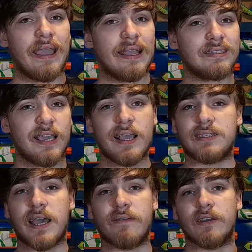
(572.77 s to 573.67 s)
It
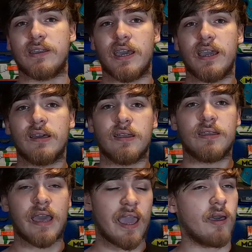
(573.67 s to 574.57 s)
takes everything
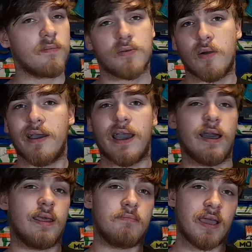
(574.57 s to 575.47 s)
the Aeon Pro
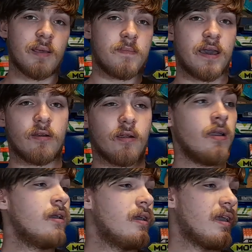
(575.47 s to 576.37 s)
had and made it better,
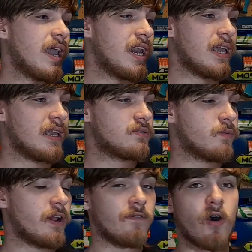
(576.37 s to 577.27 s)
and it gets
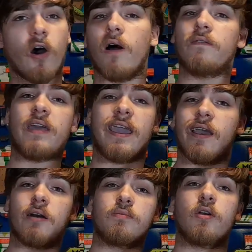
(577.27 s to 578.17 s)
rid of all of the
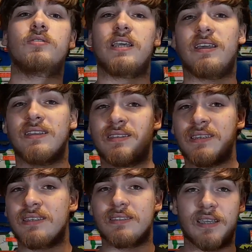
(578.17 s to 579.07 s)
Aeon Pro's
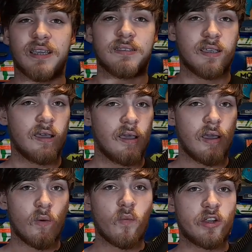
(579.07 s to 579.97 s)
inconsistencies,
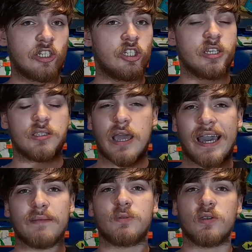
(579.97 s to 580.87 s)
which just
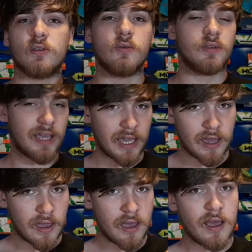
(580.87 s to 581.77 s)
absolutely
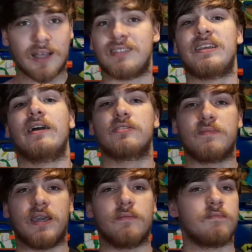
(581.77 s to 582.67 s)

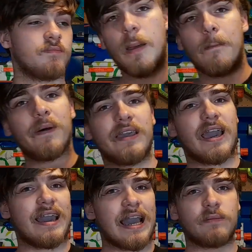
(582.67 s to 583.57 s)
astounds me. But
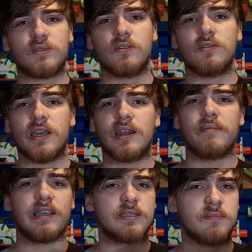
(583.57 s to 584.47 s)
yeah, absolutely an
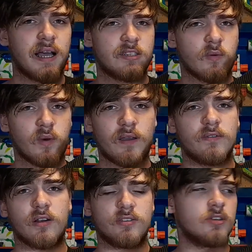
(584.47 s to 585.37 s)
amazing blaster. One of
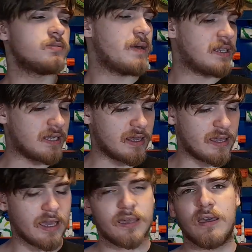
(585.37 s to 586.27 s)
Dartzone's best, I
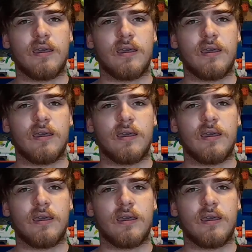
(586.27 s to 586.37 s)
think.